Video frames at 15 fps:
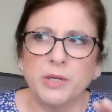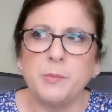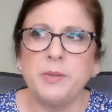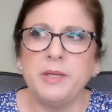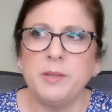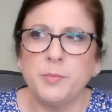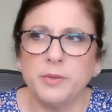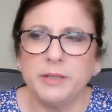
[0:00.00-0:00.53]

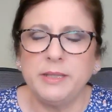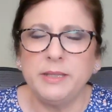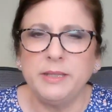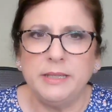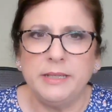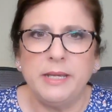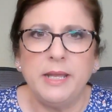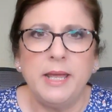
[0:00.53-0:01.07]
people
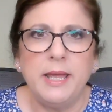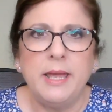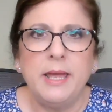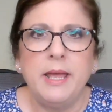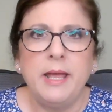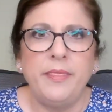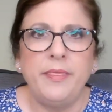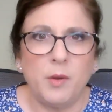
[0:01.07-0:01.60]
in
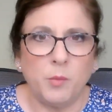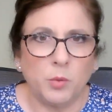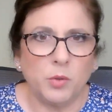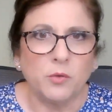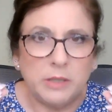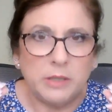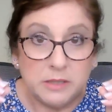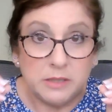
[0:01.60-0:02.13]
that
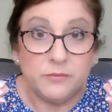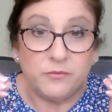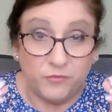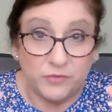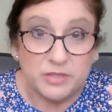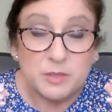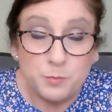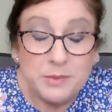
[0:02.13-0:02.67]
were
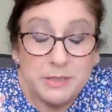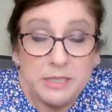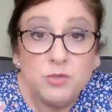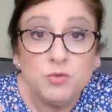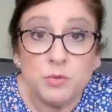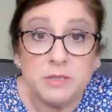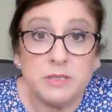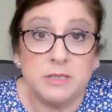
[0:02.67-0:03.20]

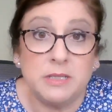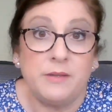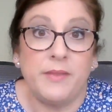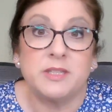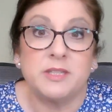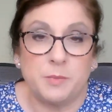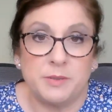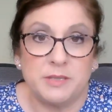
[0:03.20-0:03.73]
interested in
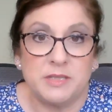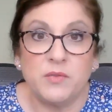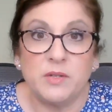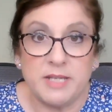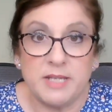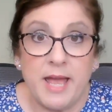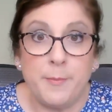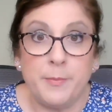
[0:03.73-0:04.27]
that specific
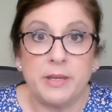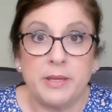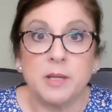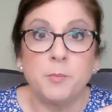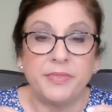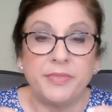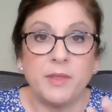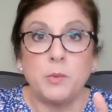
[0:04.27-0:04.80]
topic,
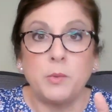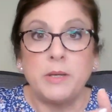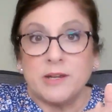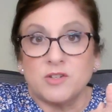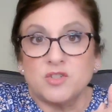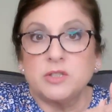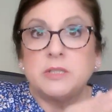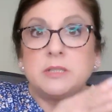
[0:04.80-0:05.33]
but that would
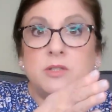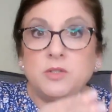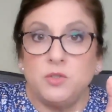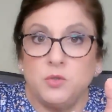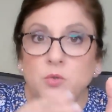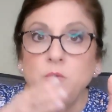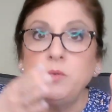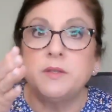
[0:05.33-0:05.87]
actually
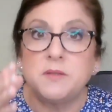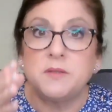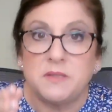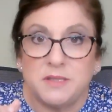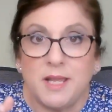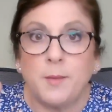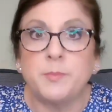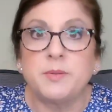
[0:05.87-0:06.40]
do the
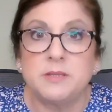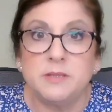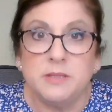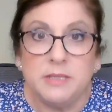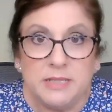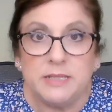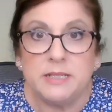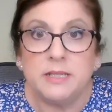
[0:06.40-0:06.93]
steps
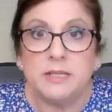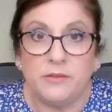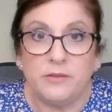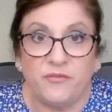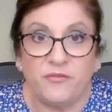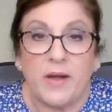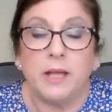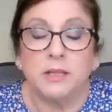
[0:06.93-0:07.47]
needed and
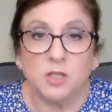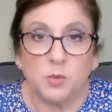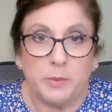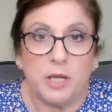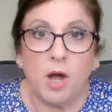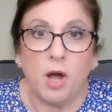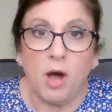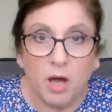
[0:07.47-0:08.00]
follow me
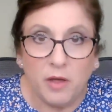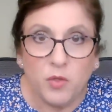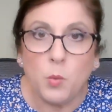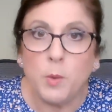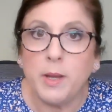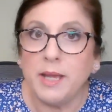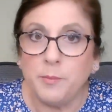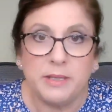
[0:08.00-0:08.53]
all the
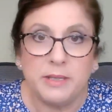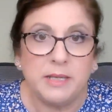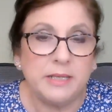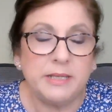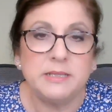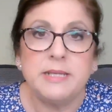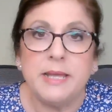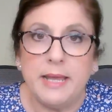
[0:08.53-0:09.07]
way,
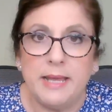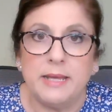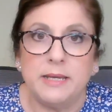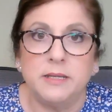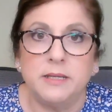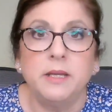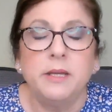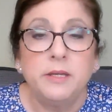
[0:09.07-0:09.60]
beginning to
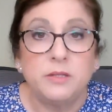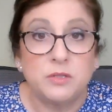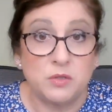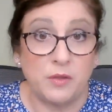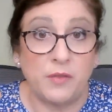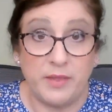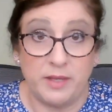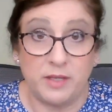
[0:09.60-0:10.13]
end, so
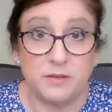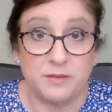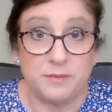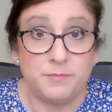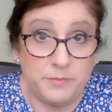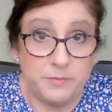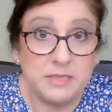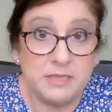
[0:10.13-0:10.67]
that they could
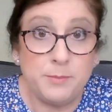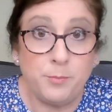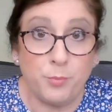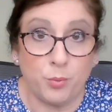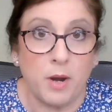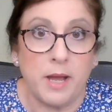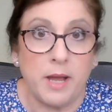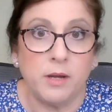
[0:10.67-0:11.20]
see
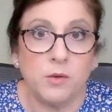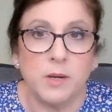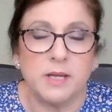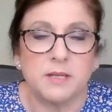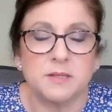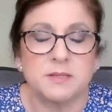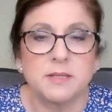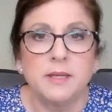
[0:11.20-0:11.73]

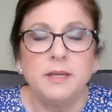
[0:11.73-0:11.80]
progress.